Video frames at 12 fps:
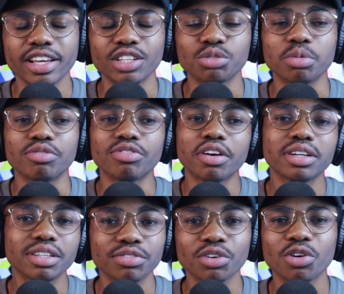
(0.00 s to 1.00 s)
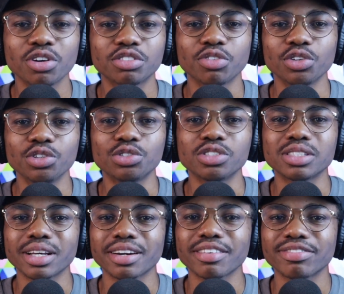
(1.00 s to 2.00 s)
it will be very difficult for you to
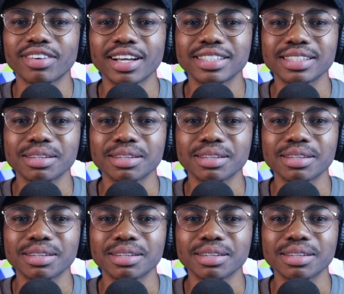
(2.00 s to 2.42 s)
sacrifice